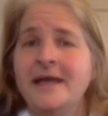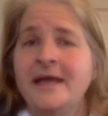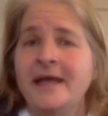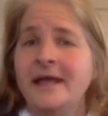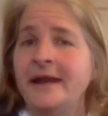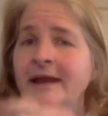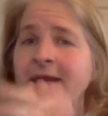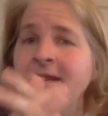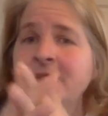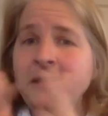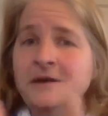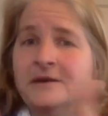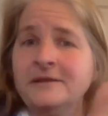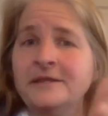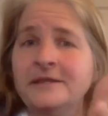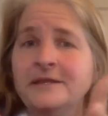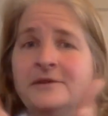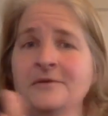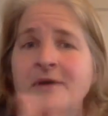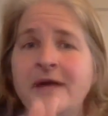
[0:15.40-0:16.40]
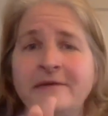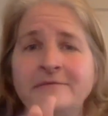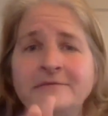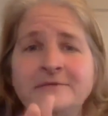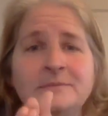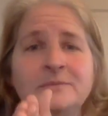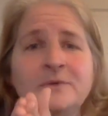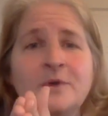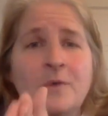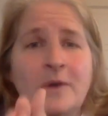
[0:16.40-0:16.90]
And I hear that you have
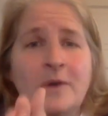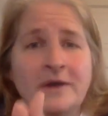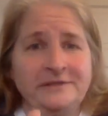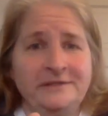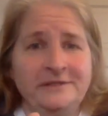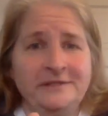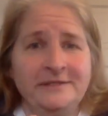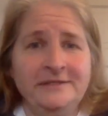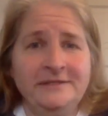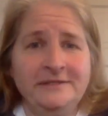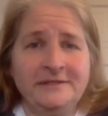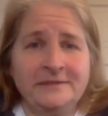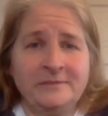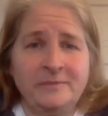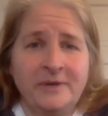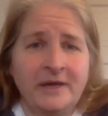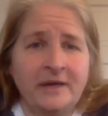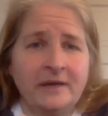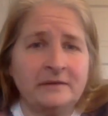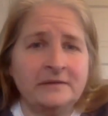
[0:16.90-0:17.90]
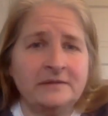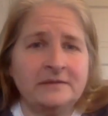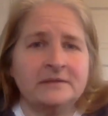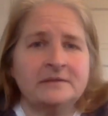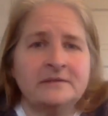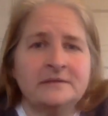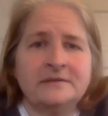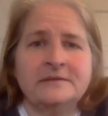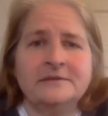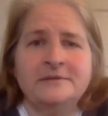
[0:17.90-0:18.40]
some questions about
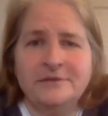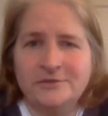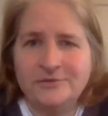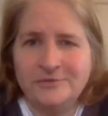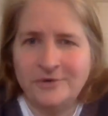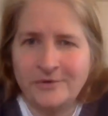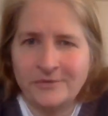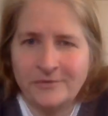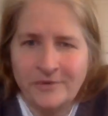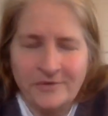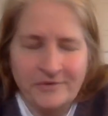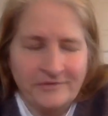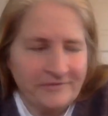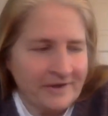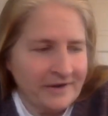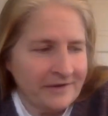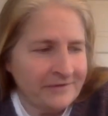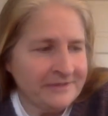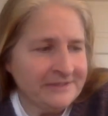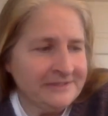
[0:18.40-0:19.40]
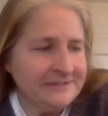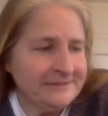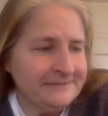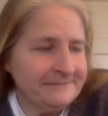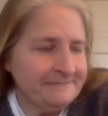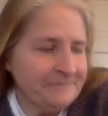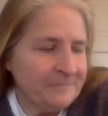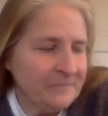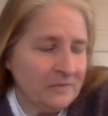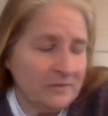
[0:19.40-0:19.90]
the new coronavirus,
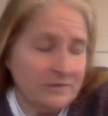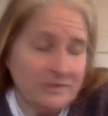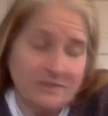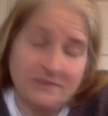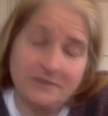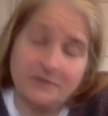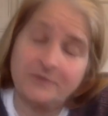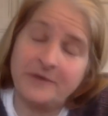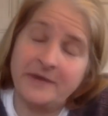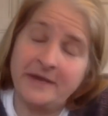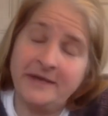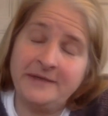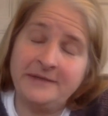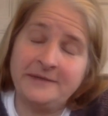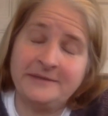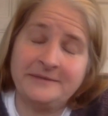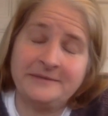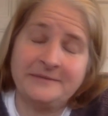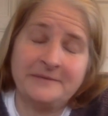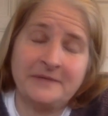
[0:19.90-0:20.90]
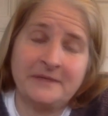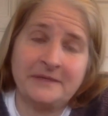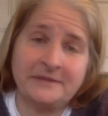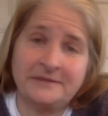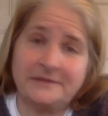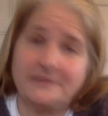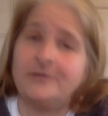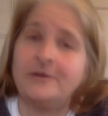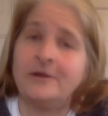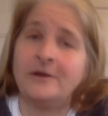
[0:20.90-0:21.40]
which is great
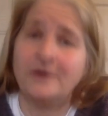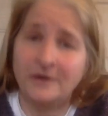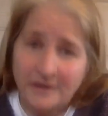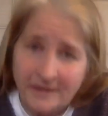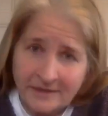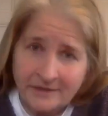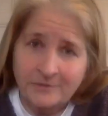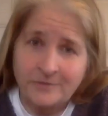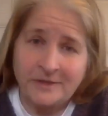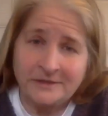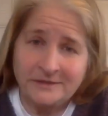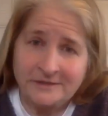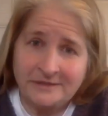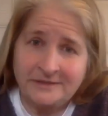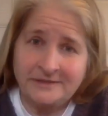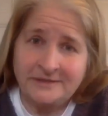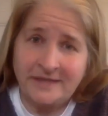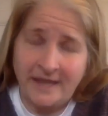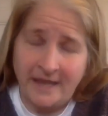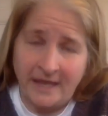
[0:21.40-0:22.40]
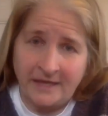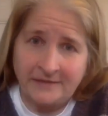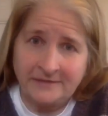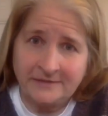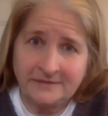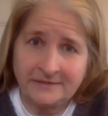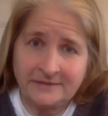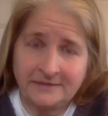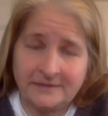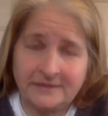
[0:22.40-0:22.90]
because there are a lot of questions to
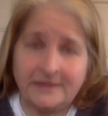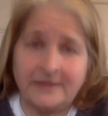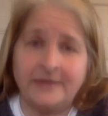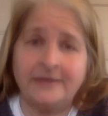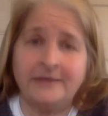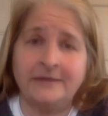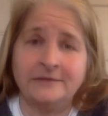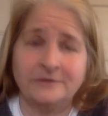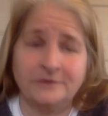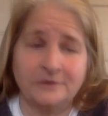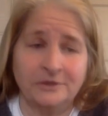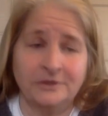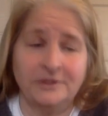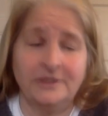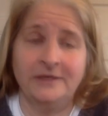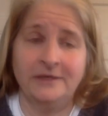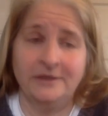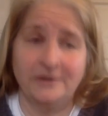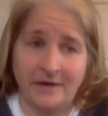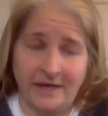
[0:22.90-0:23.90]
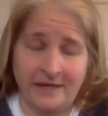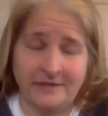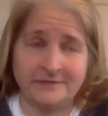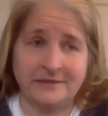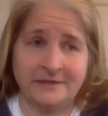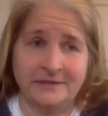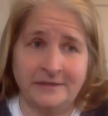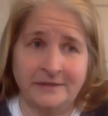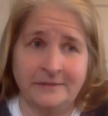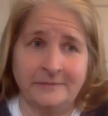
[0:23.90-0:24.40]
ask, and it's good that you're
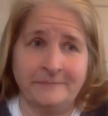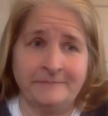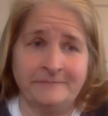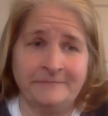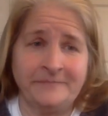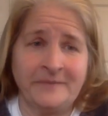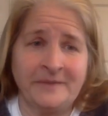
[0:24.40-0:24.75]
asking them.